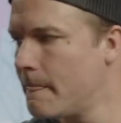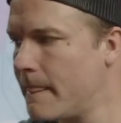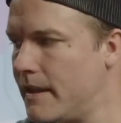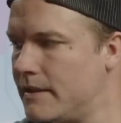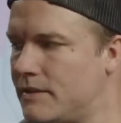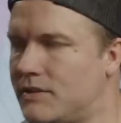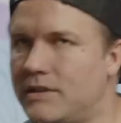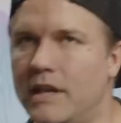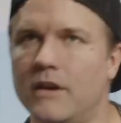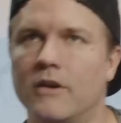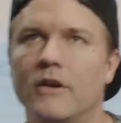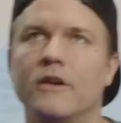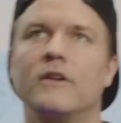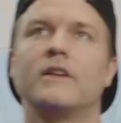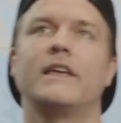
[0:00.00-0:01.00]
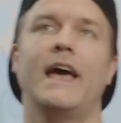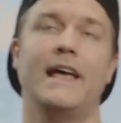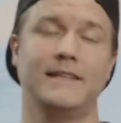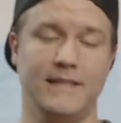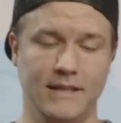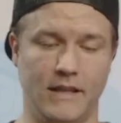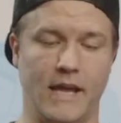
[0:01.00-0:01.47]
Stinger,
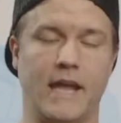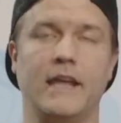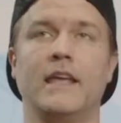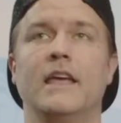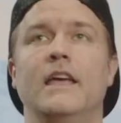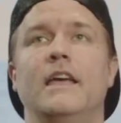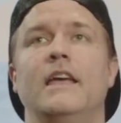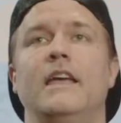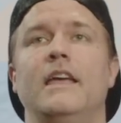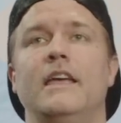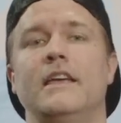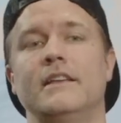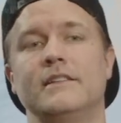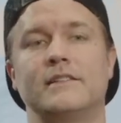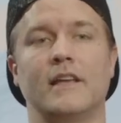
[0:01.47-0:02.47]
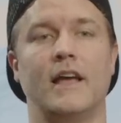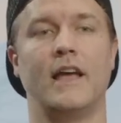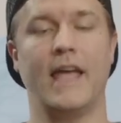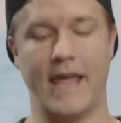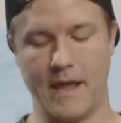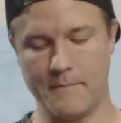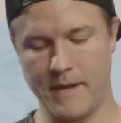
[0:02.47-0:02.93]
Cassie Lang, is uh,
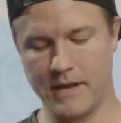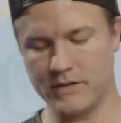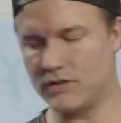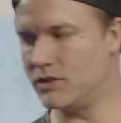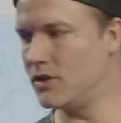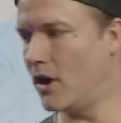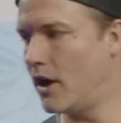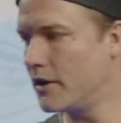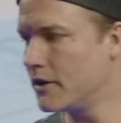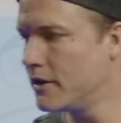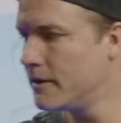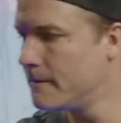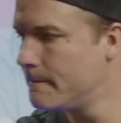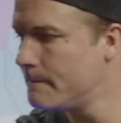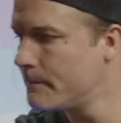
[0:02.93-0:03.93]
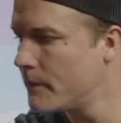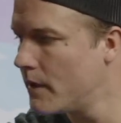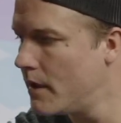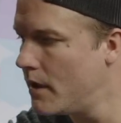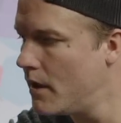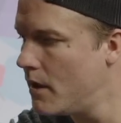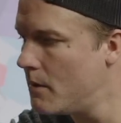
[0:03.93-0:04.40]
Ant Man's daughter,
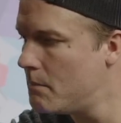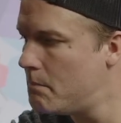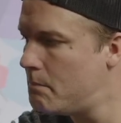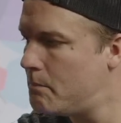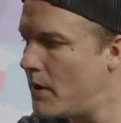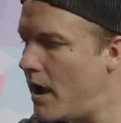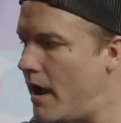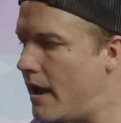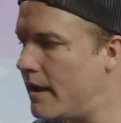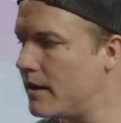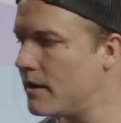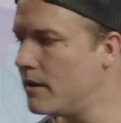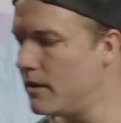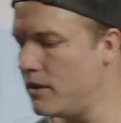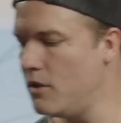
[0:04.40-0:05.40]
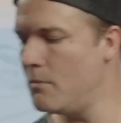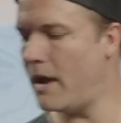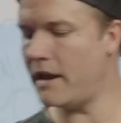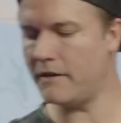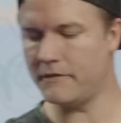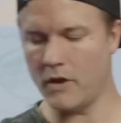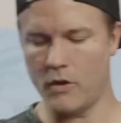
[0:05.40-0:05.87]
but you
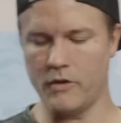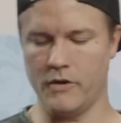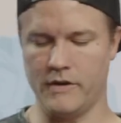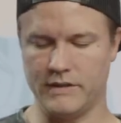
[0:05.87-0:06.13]
might have known her as